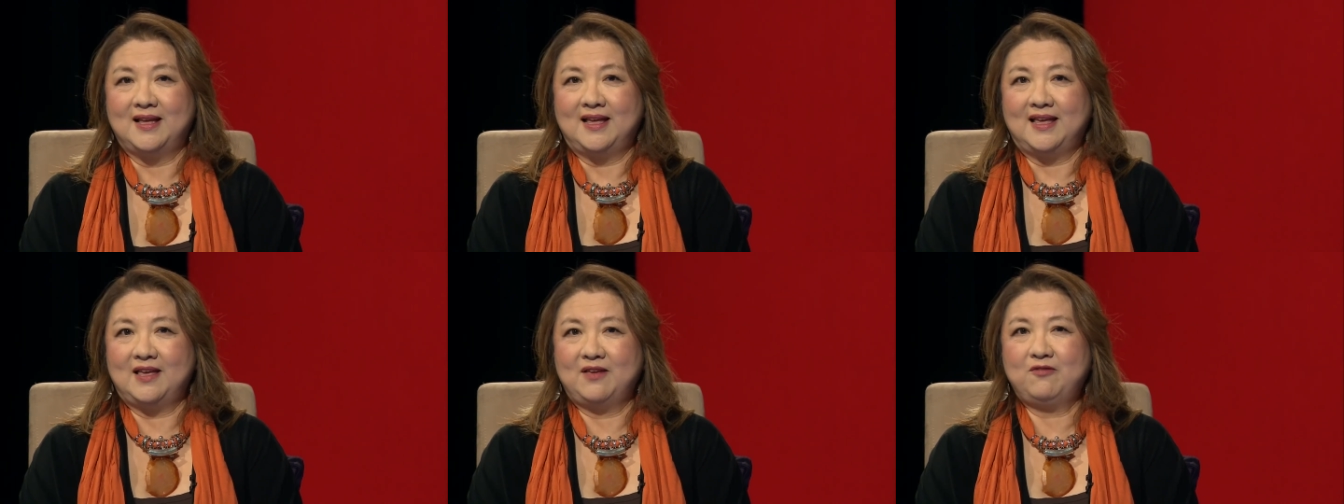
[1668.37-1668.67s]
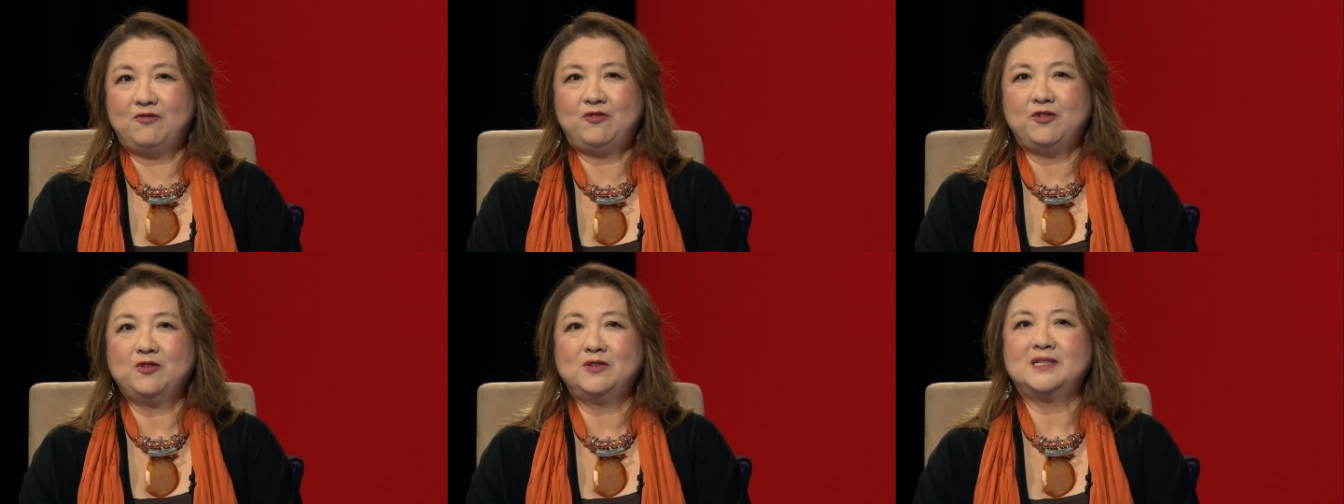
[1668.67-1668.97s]

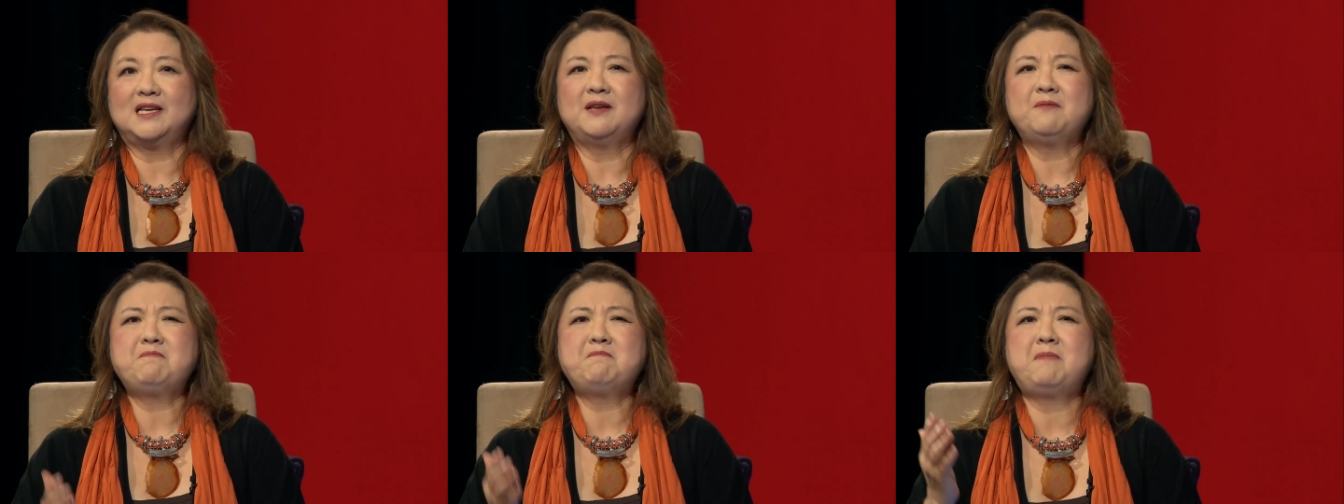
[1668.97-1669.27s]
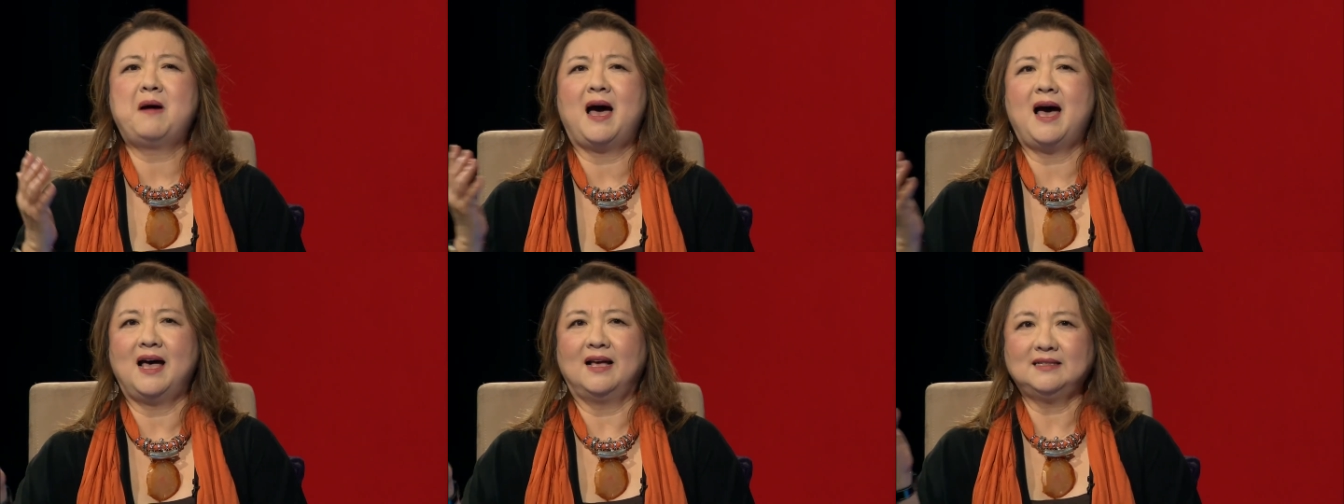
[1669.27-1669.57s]
infusing
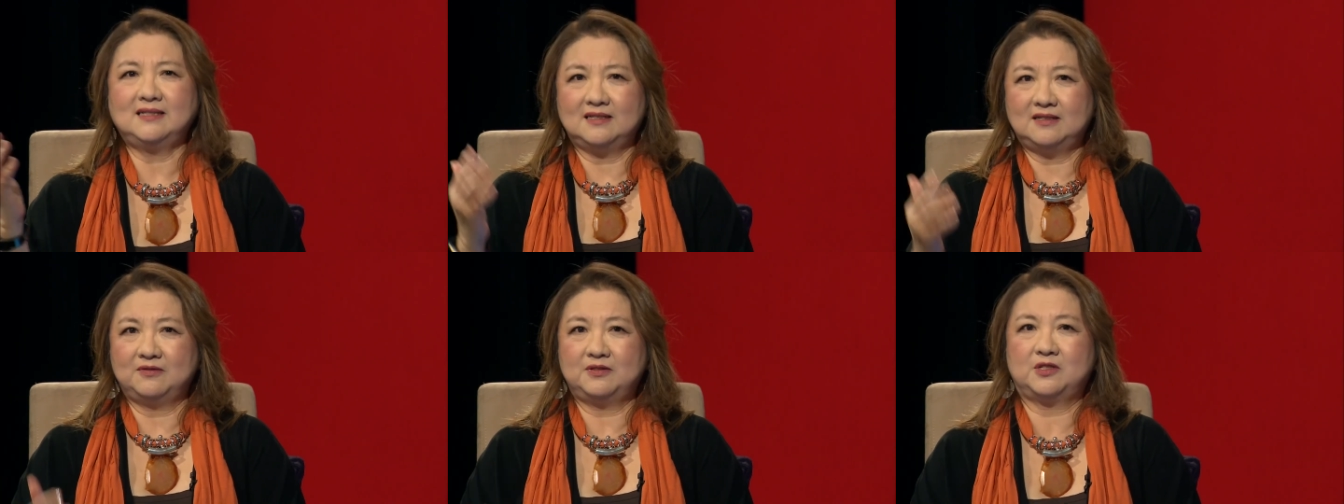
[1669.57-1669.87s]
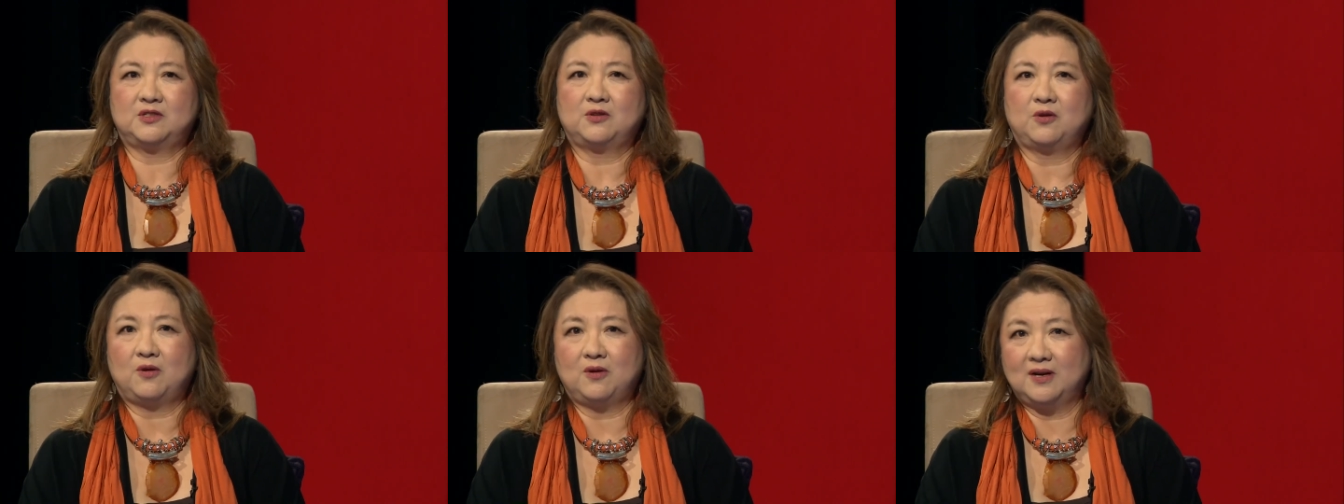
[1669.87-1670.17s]
positive
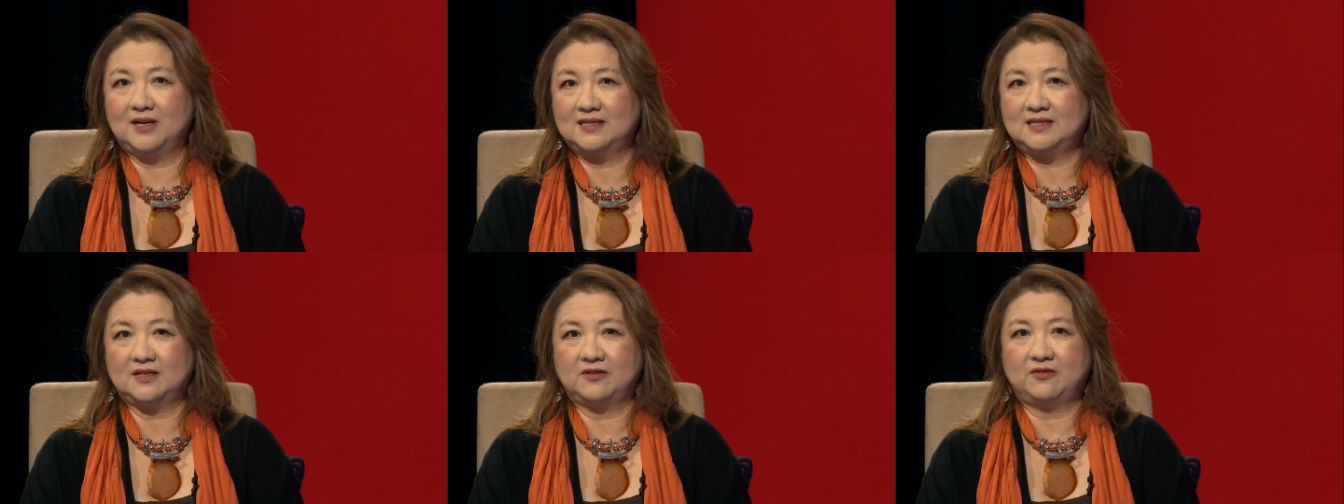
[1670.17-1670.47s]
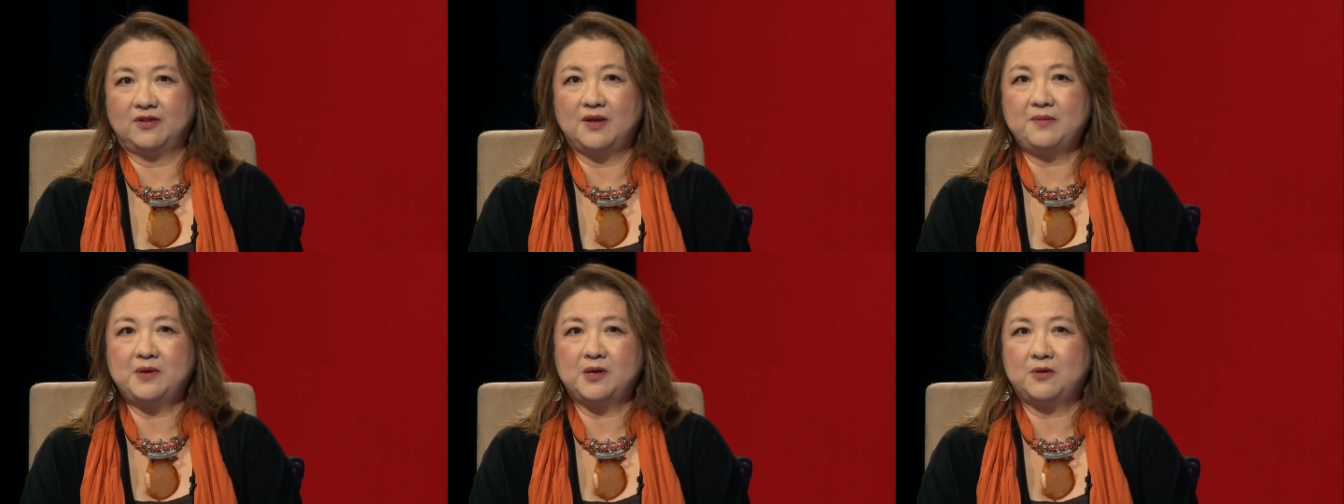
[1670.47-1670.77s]
stories of
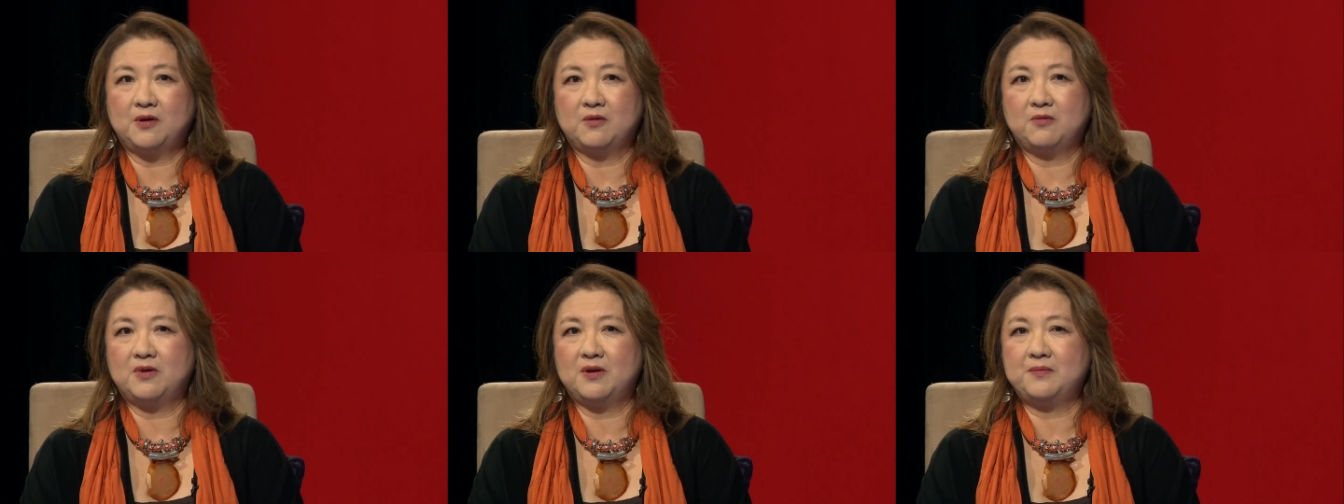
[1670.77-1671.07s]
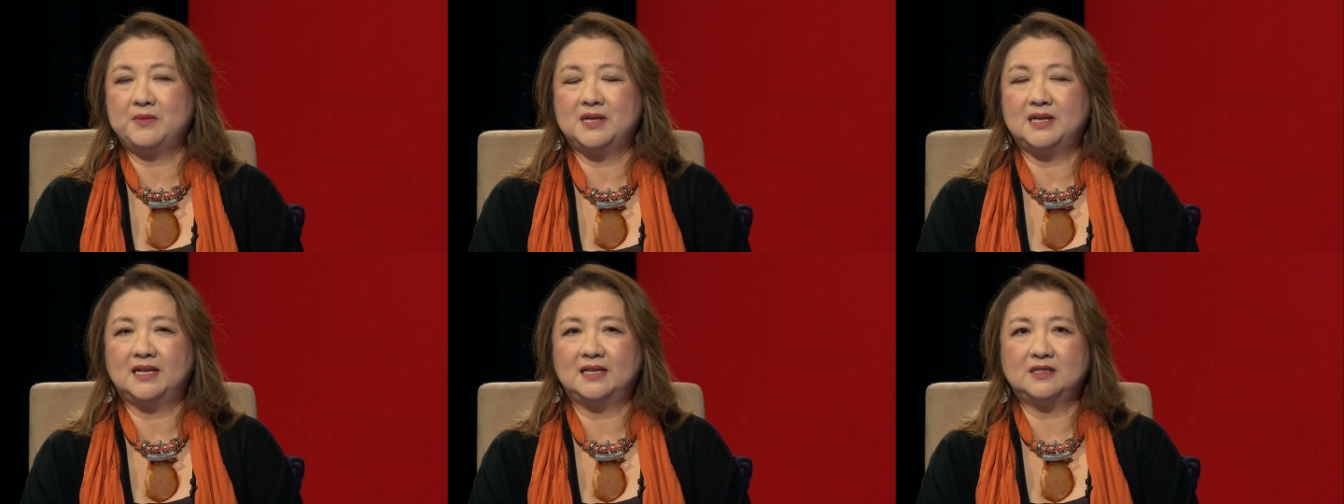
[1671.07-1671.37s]
immigrant
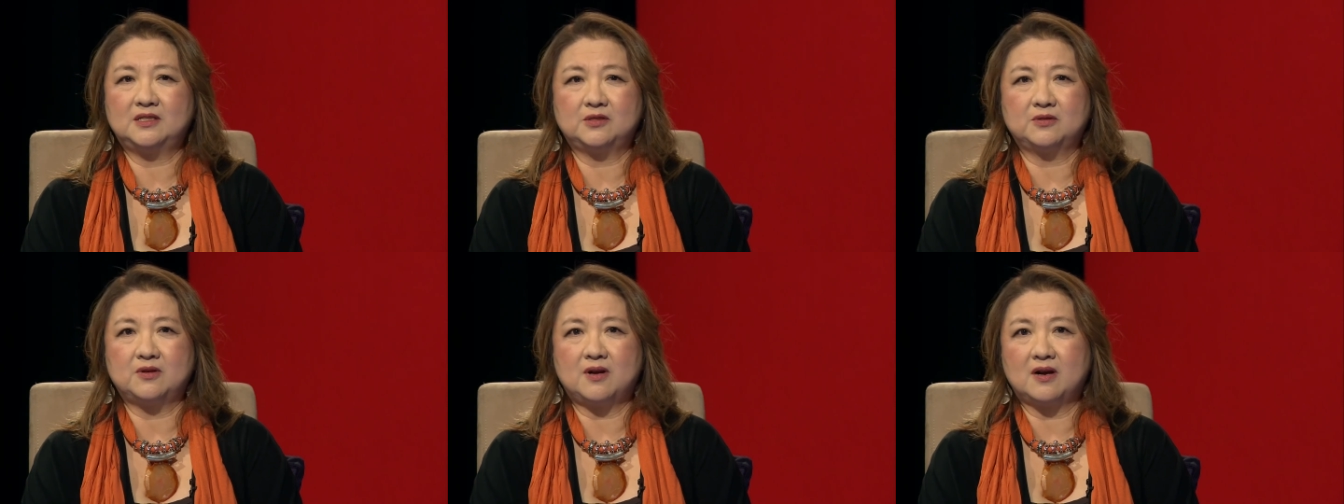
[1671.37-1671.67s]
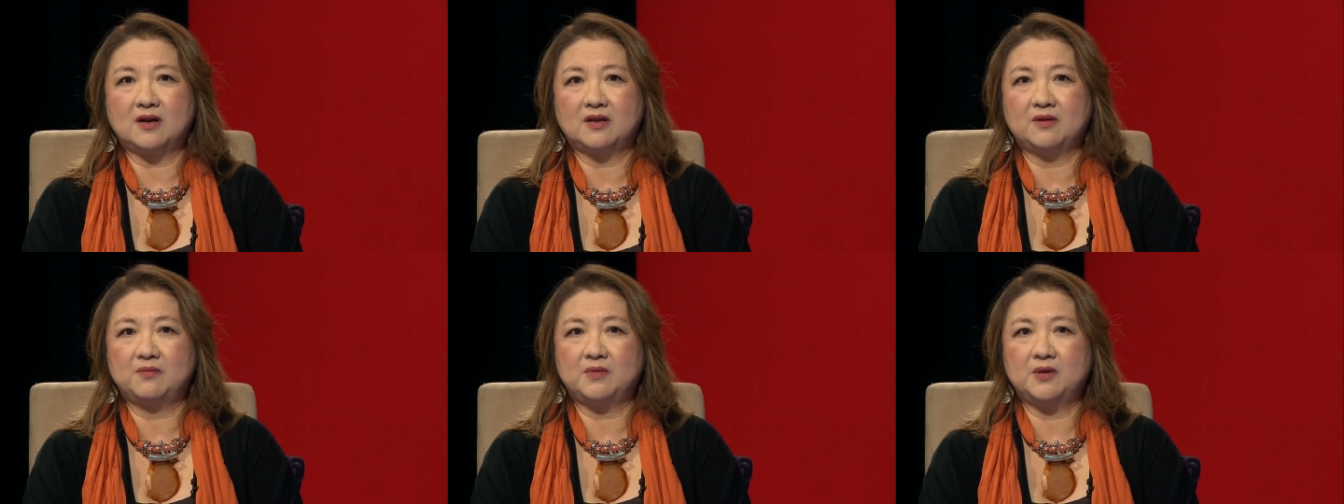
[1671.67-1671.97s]
women into our
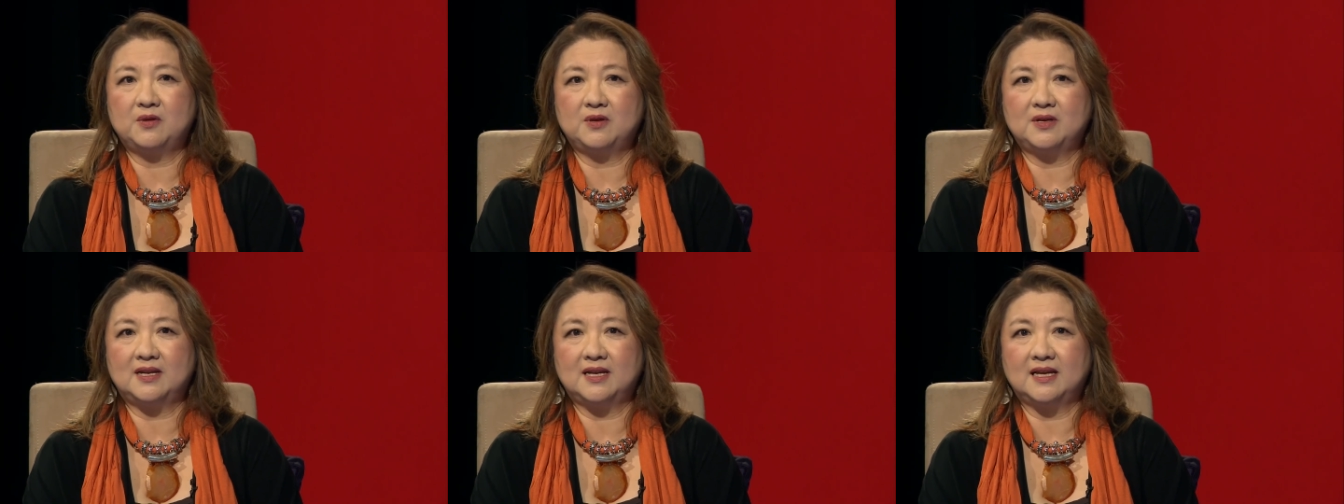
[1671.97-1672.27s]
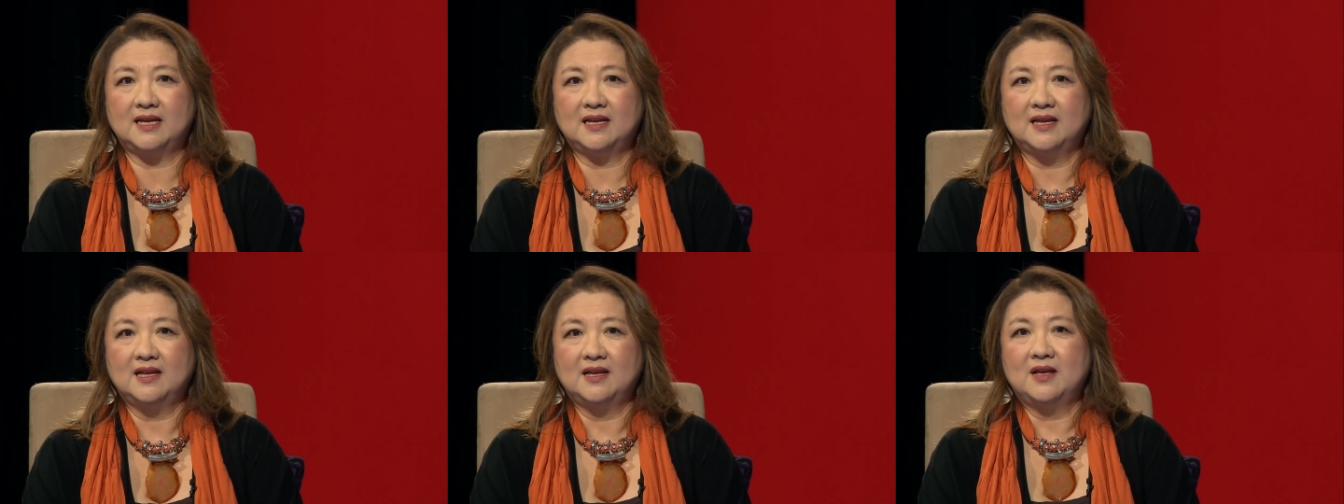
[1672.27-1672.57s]
community,